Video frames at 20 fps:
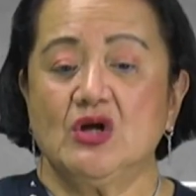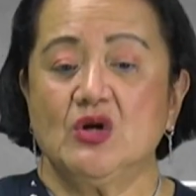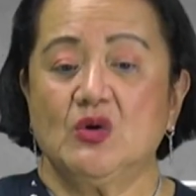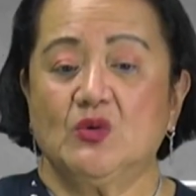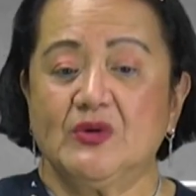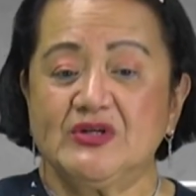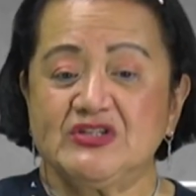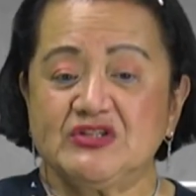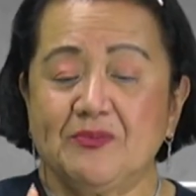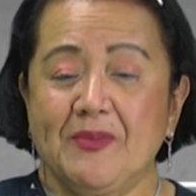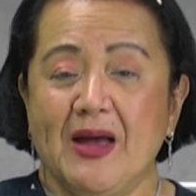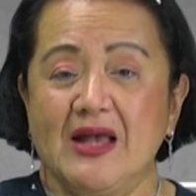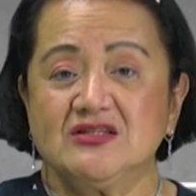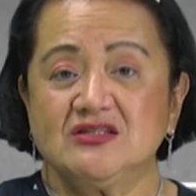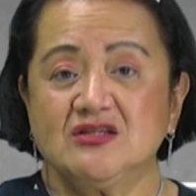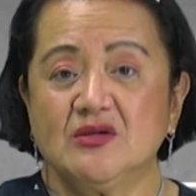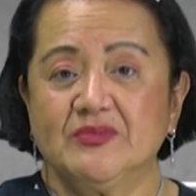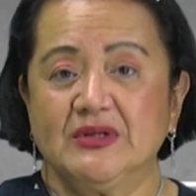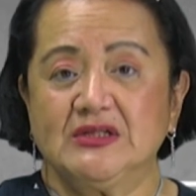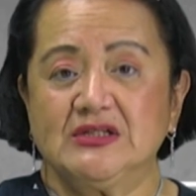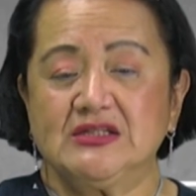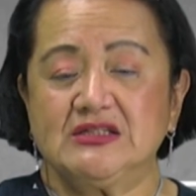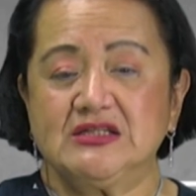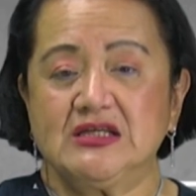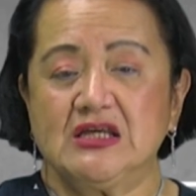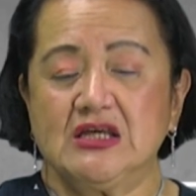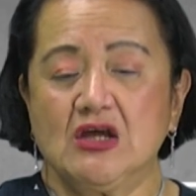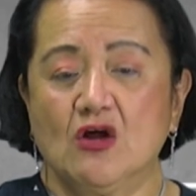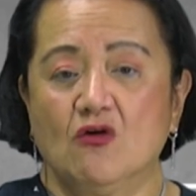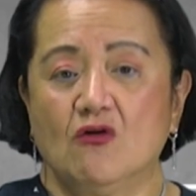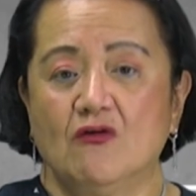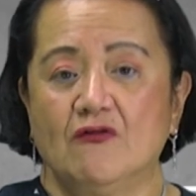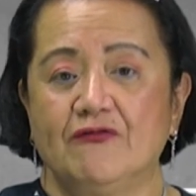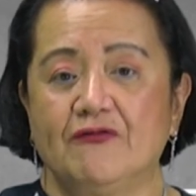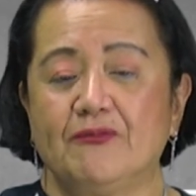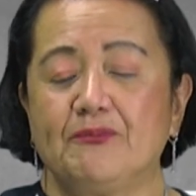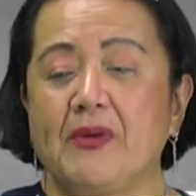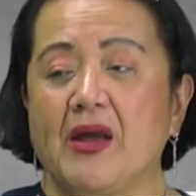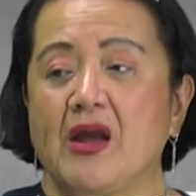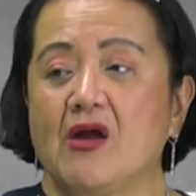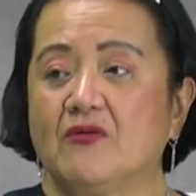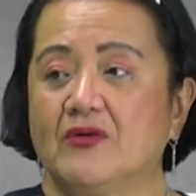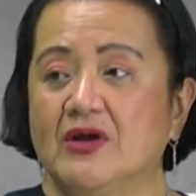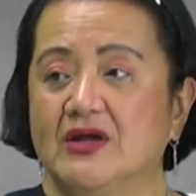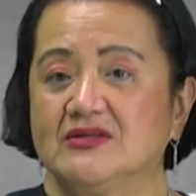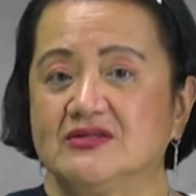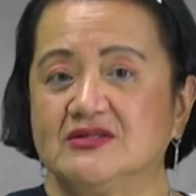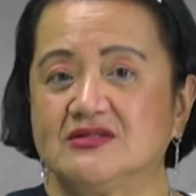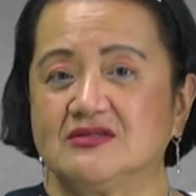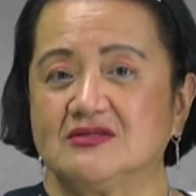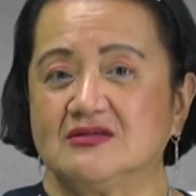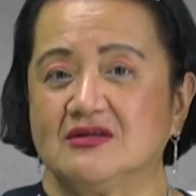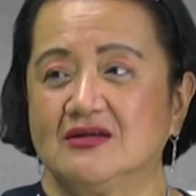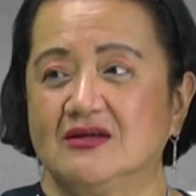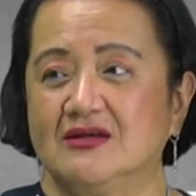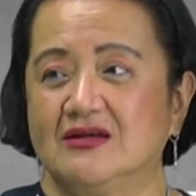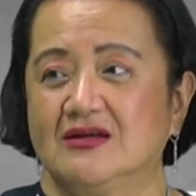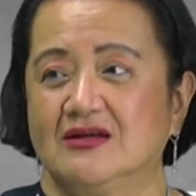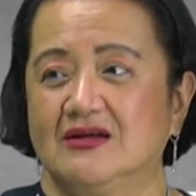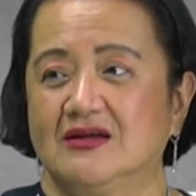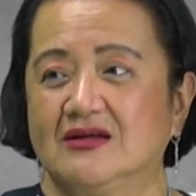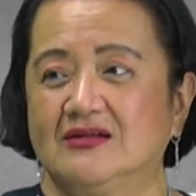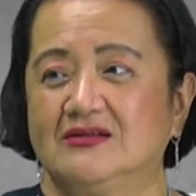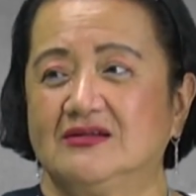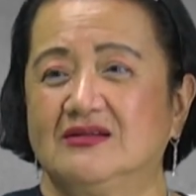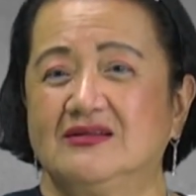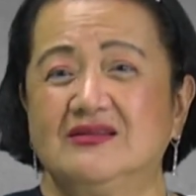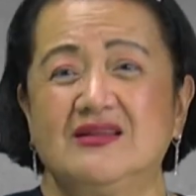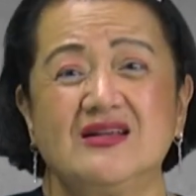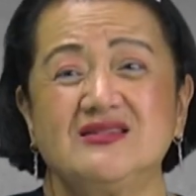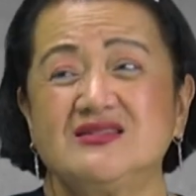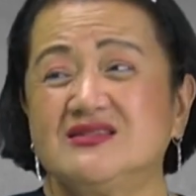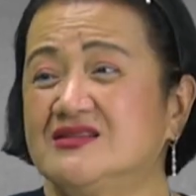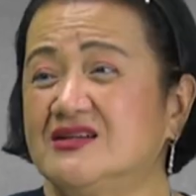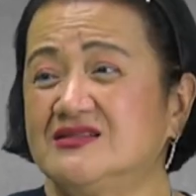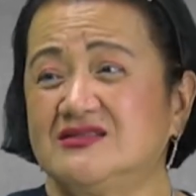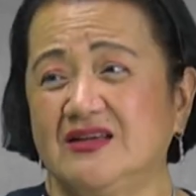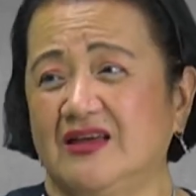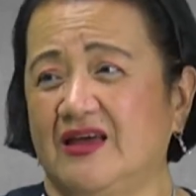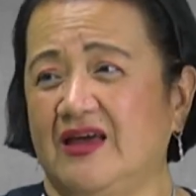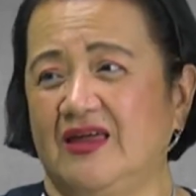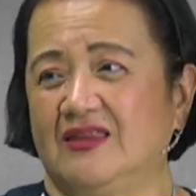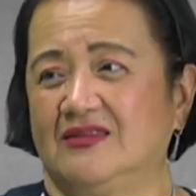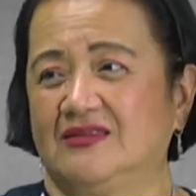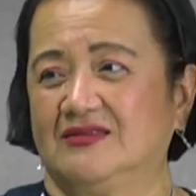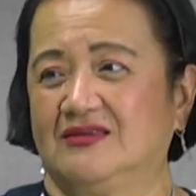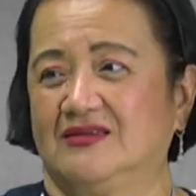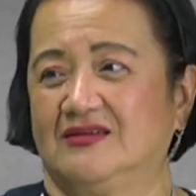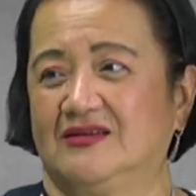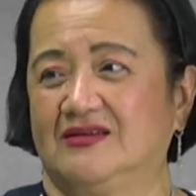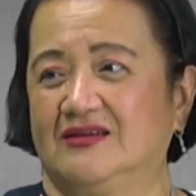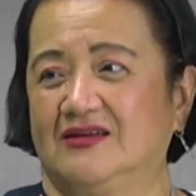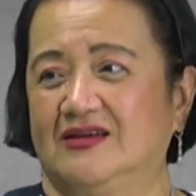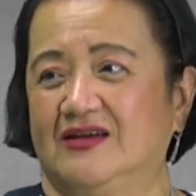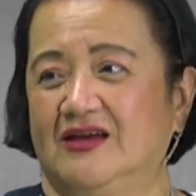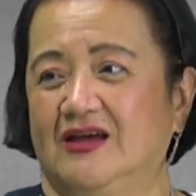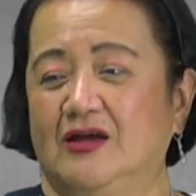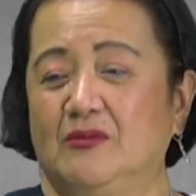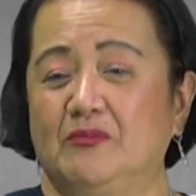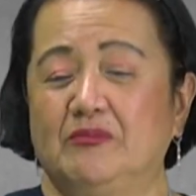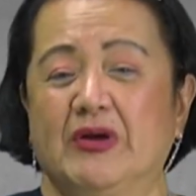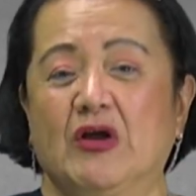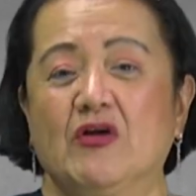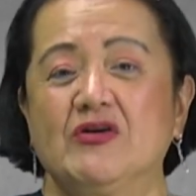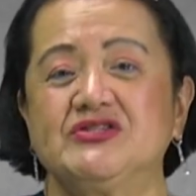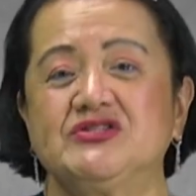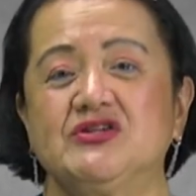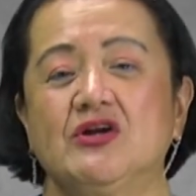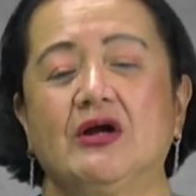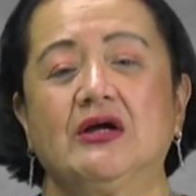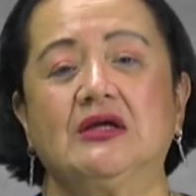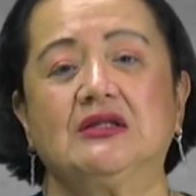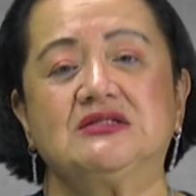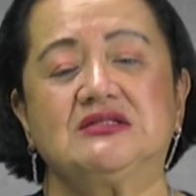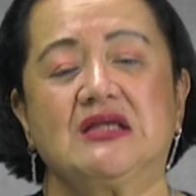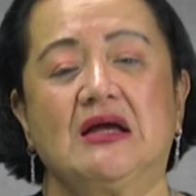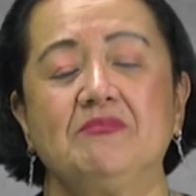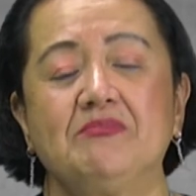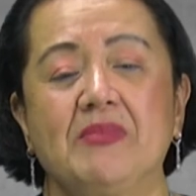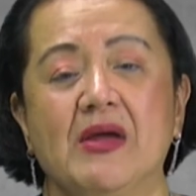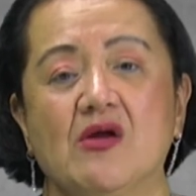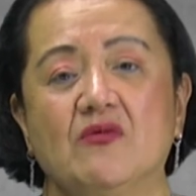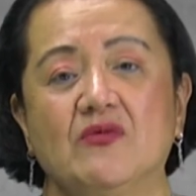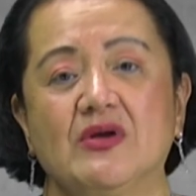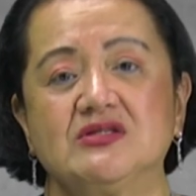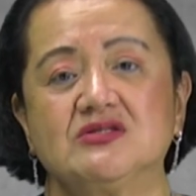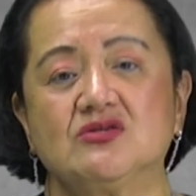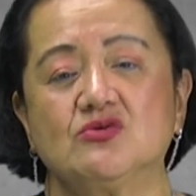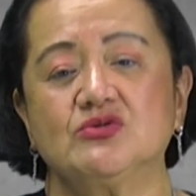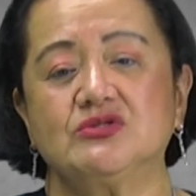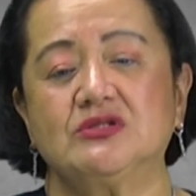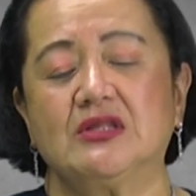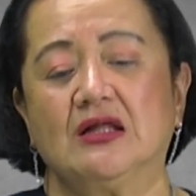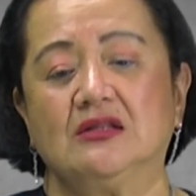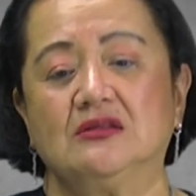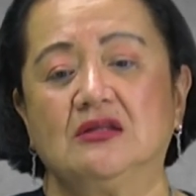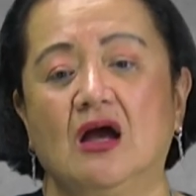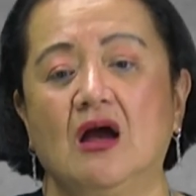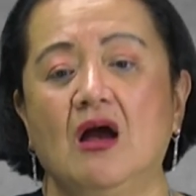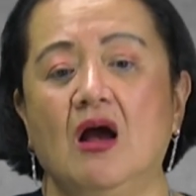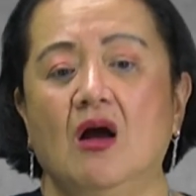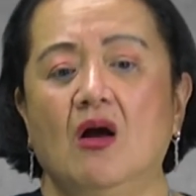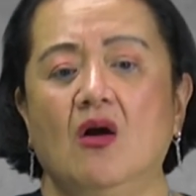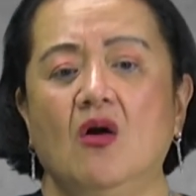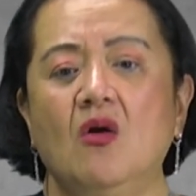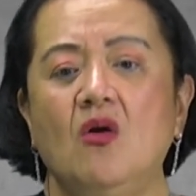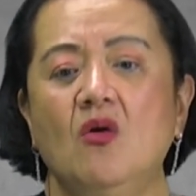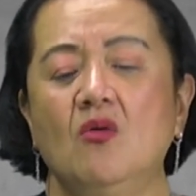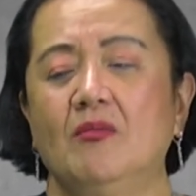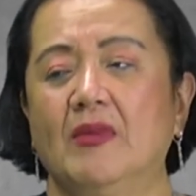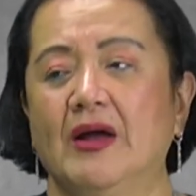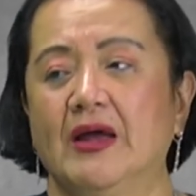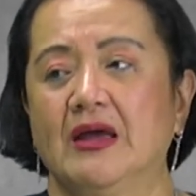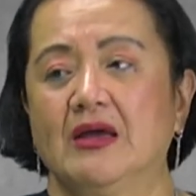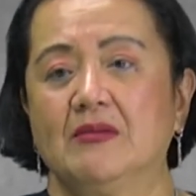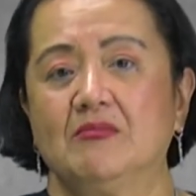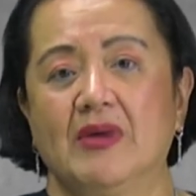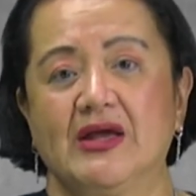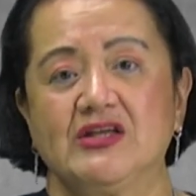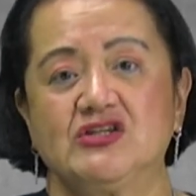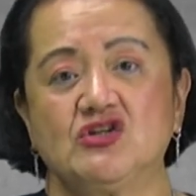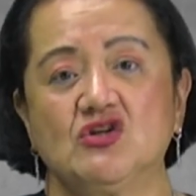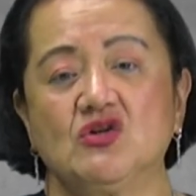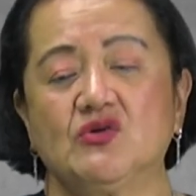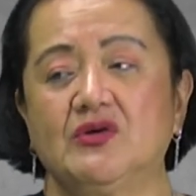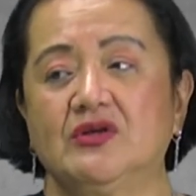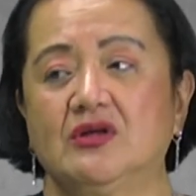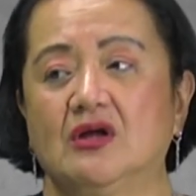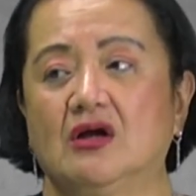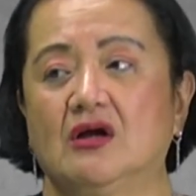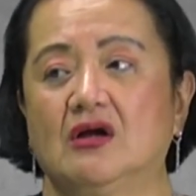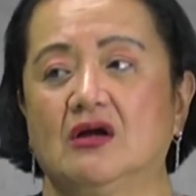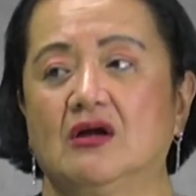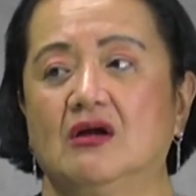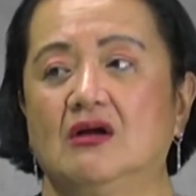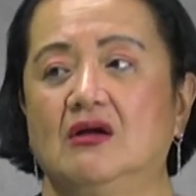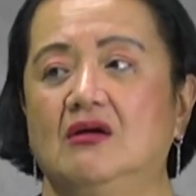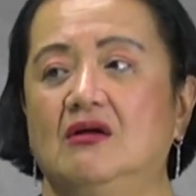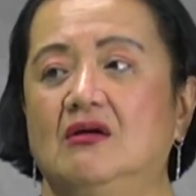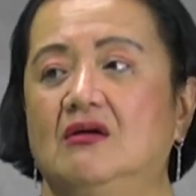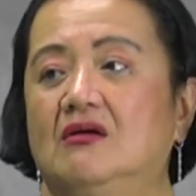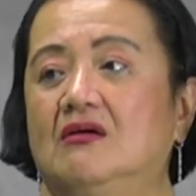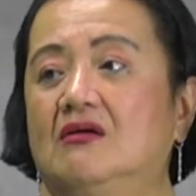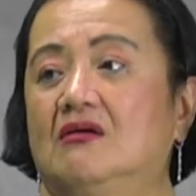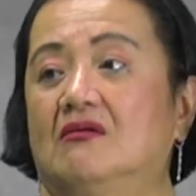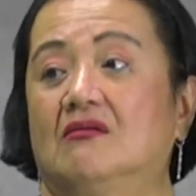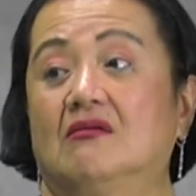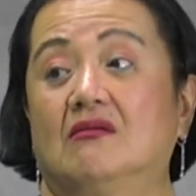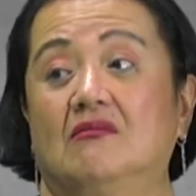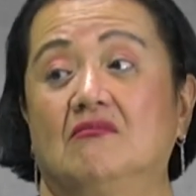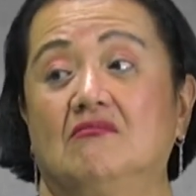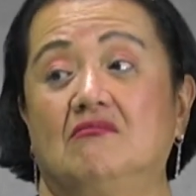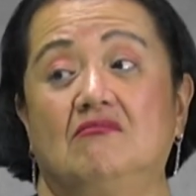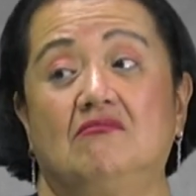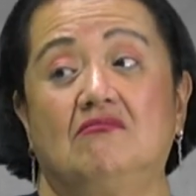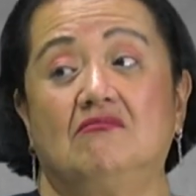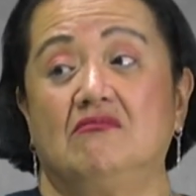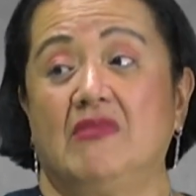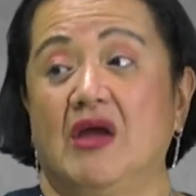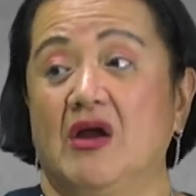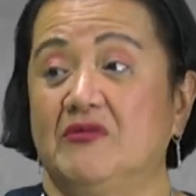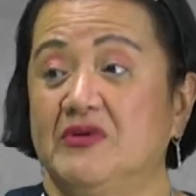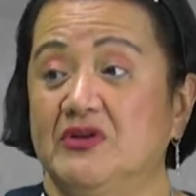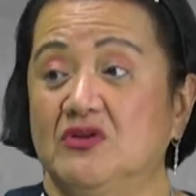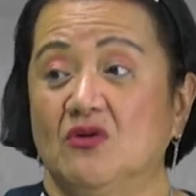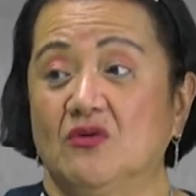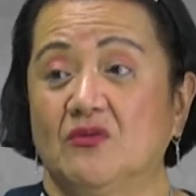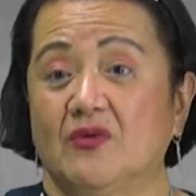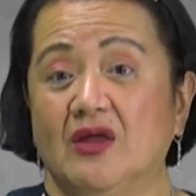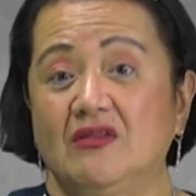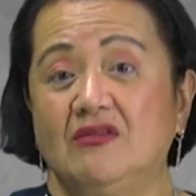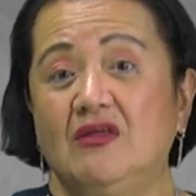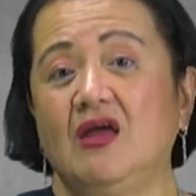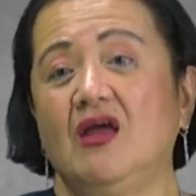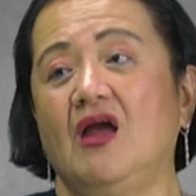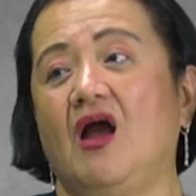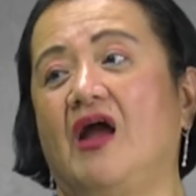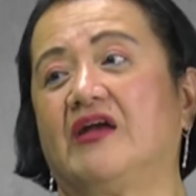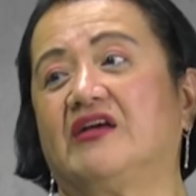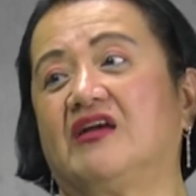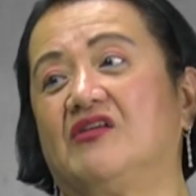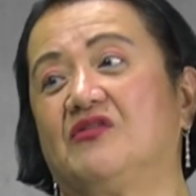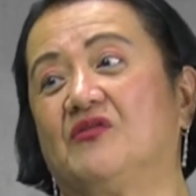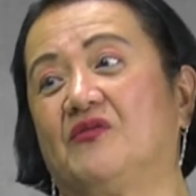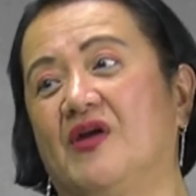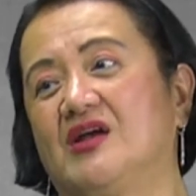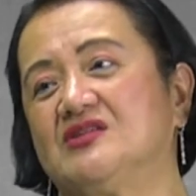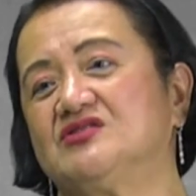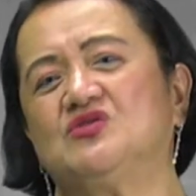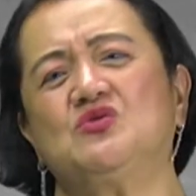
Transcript: responsibility of parents does not end. Because there are some parents who tell, oh, my children are married already, I can rest.